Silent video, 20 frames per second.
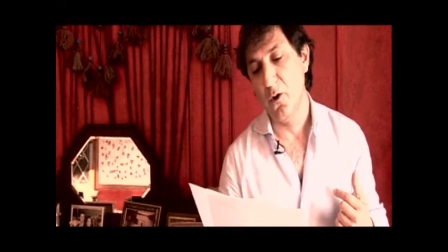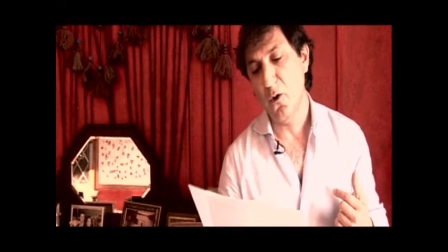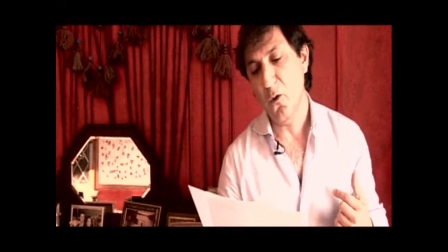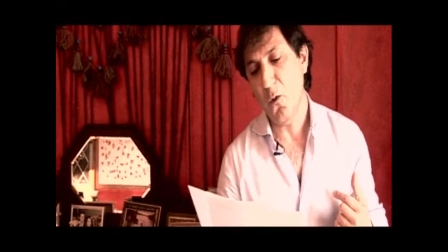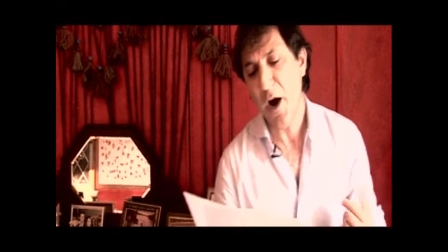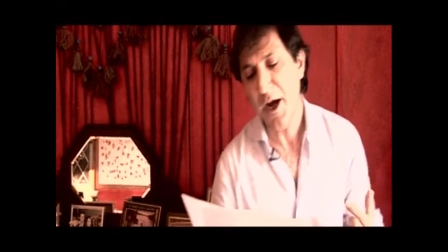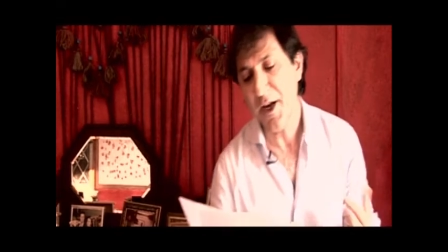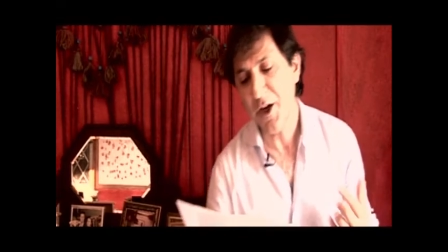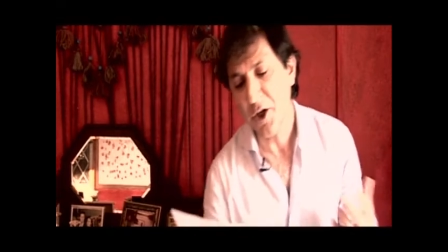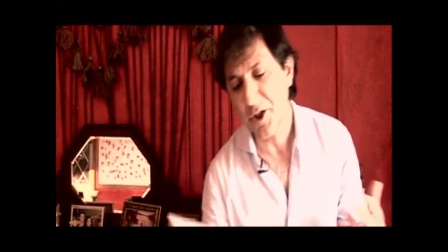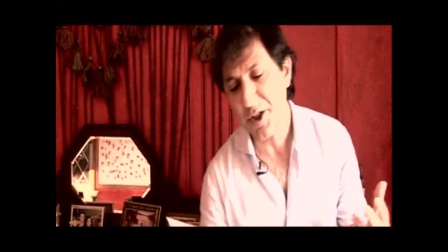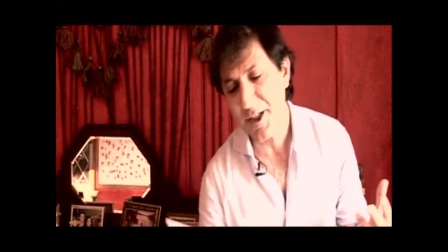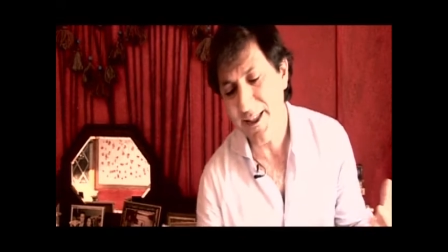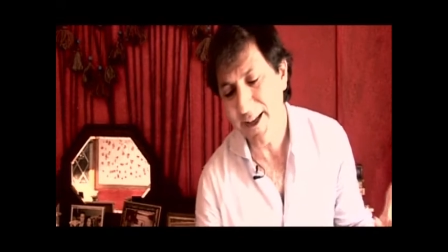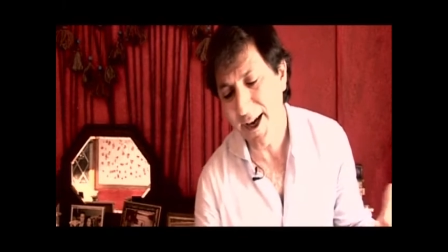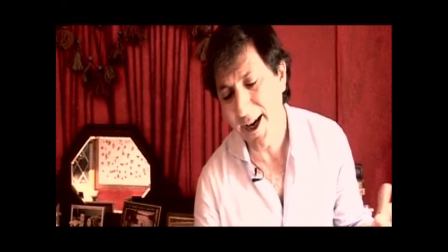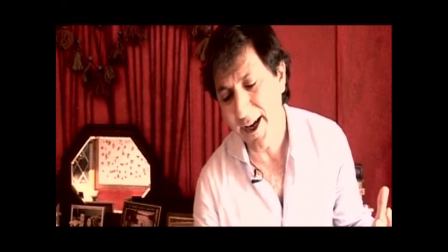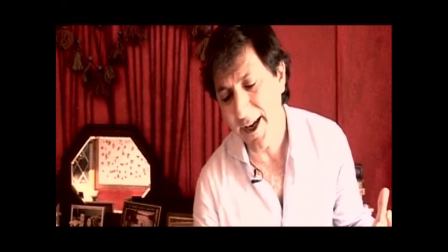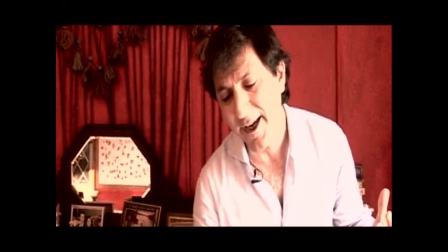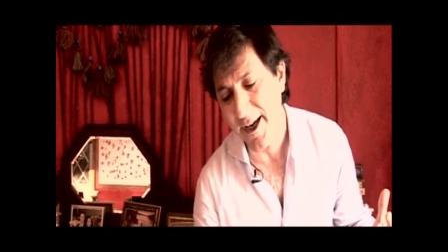Why not
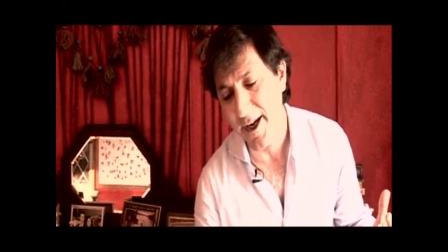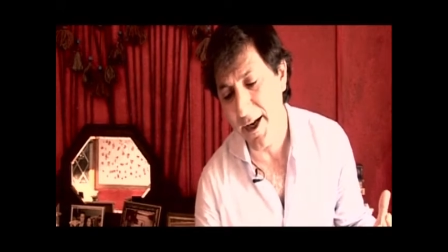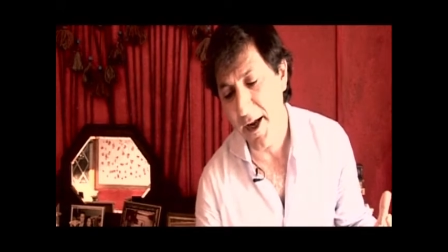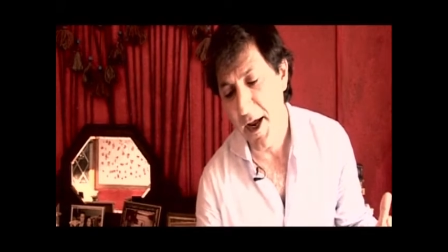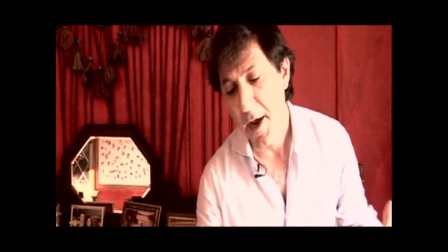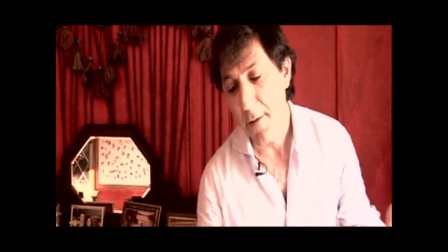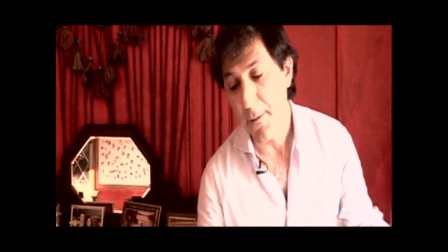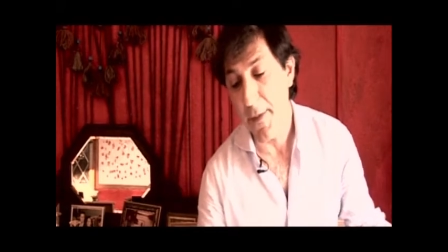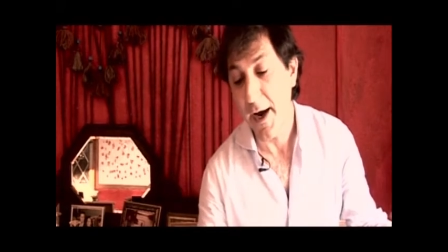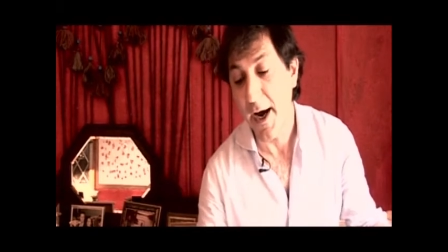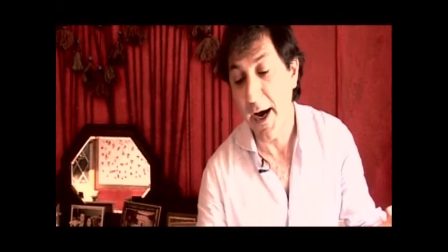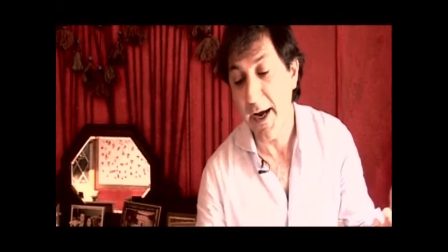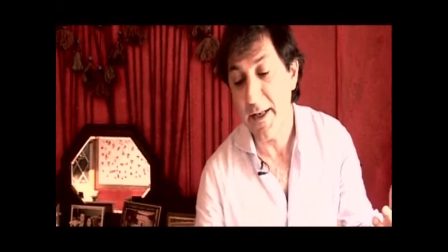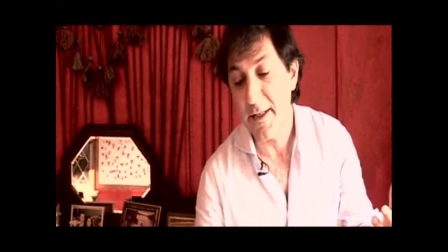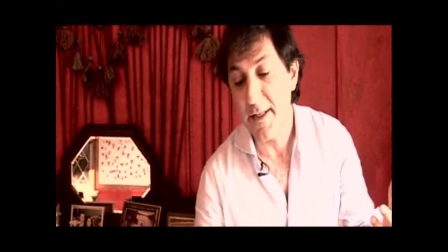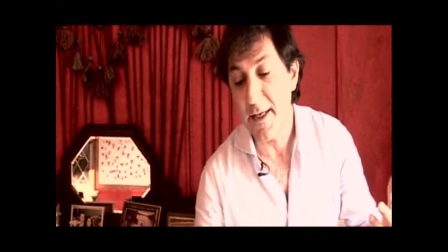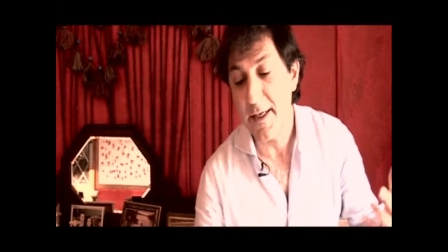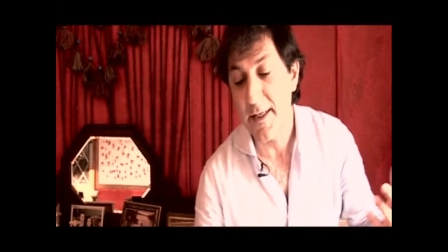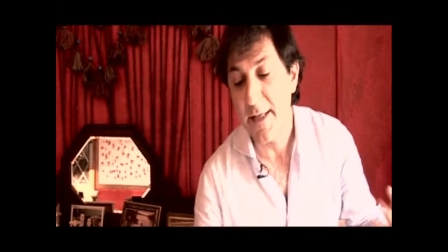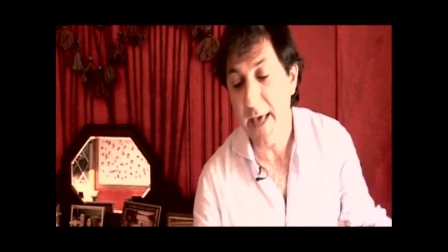deny
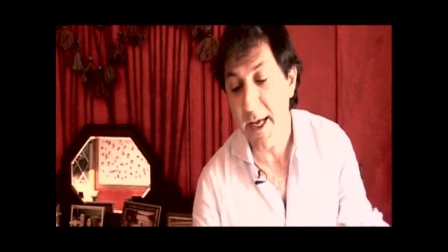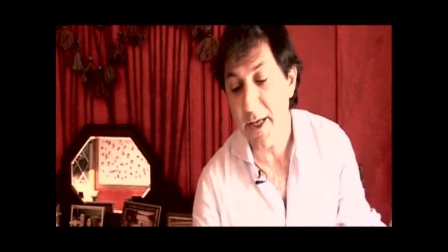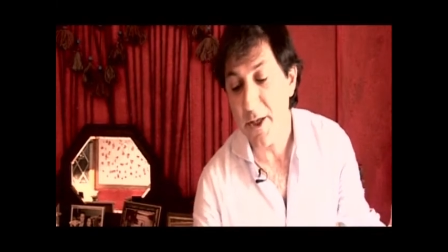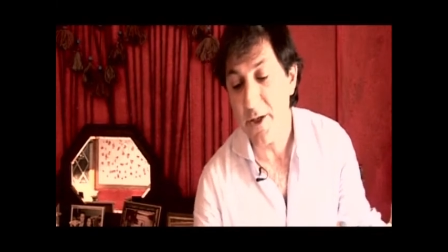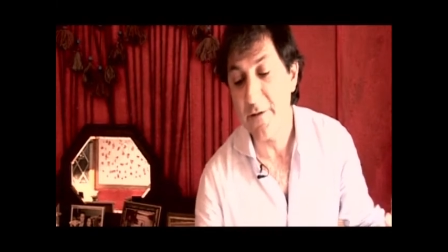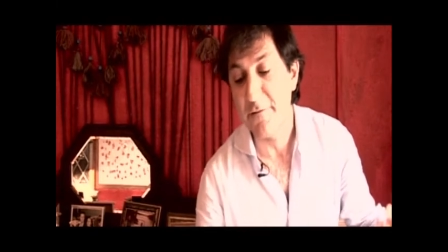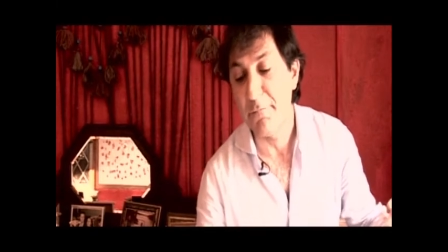behind the gate